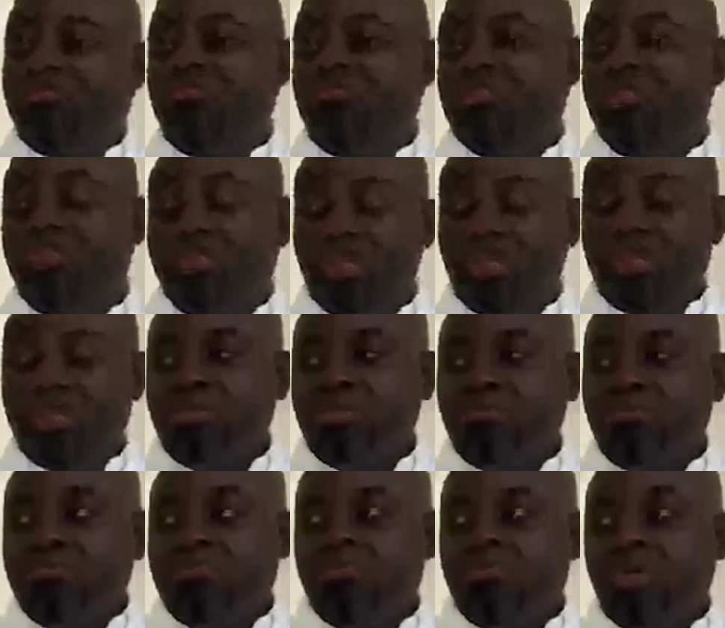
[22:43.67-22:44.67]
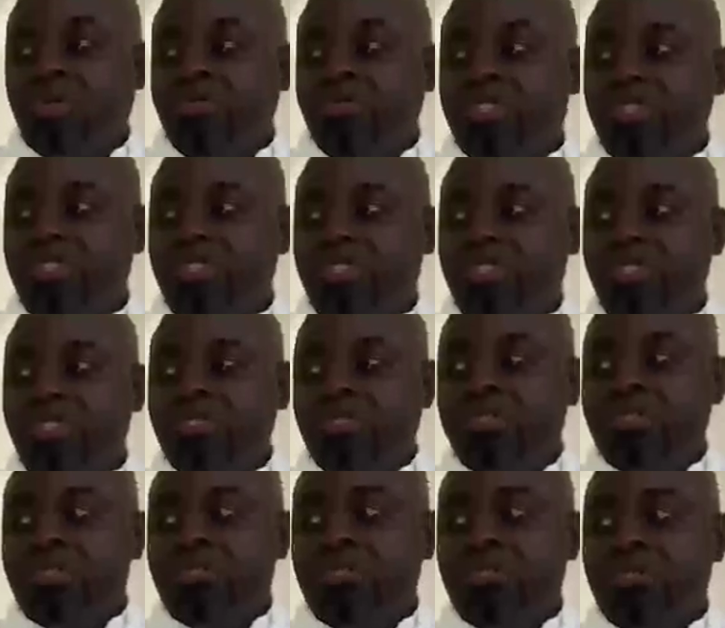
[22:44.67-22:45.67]
still double
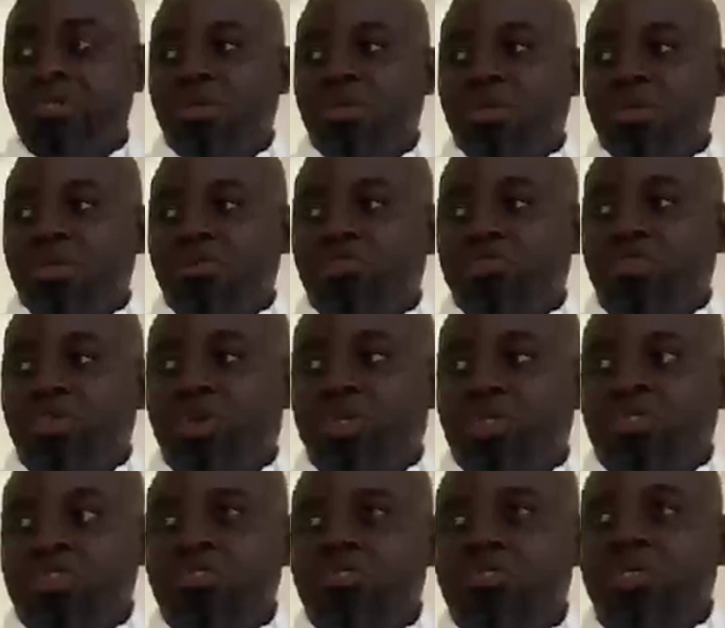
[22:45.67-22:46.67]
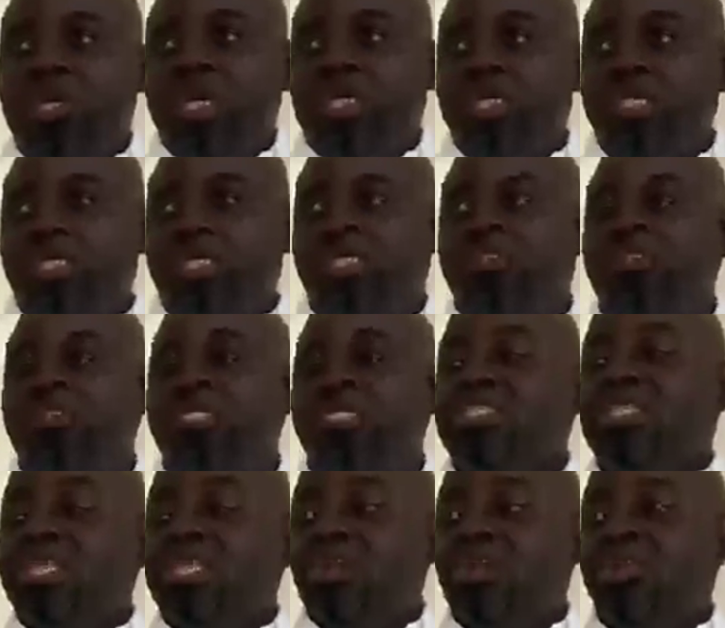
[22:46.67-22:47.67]
digits. But at least
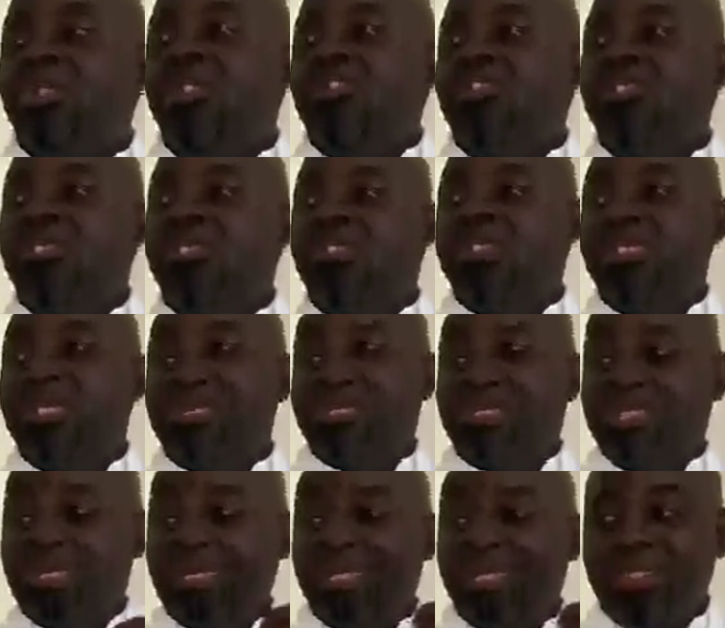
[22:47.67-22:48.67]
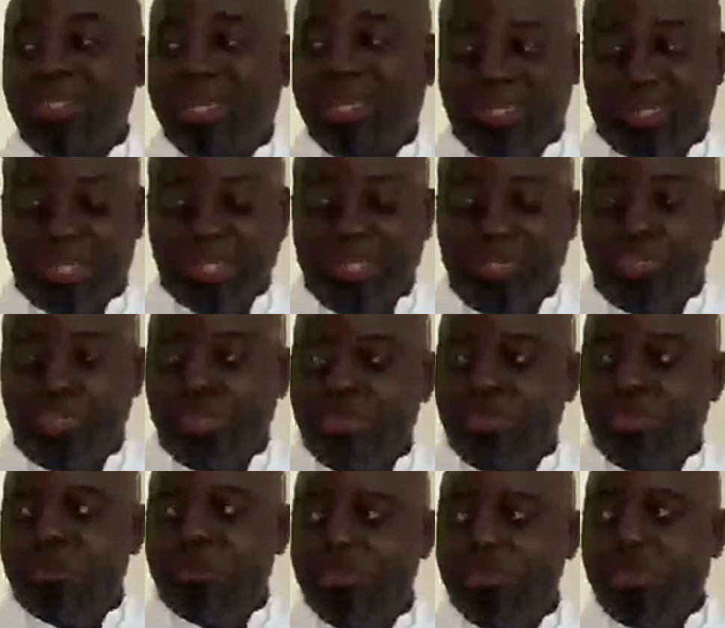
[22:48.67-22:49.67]
there's liquidity, there's standardization,
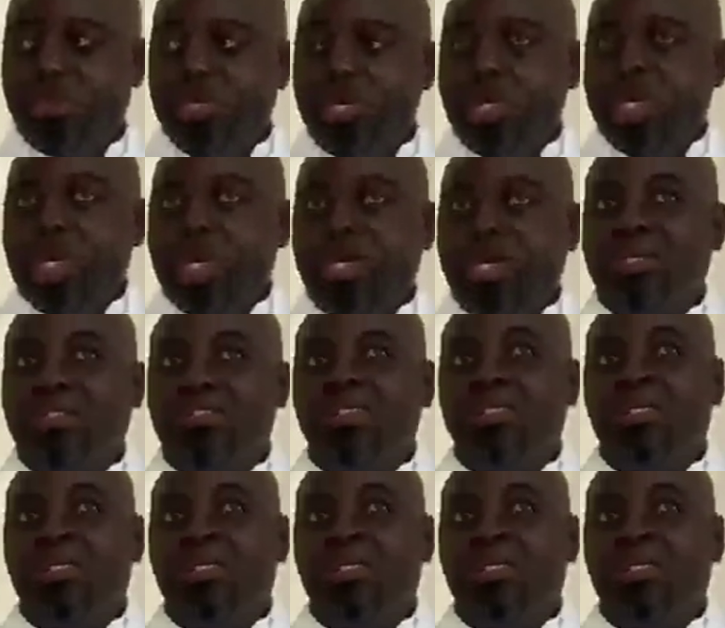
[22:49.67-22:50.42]
and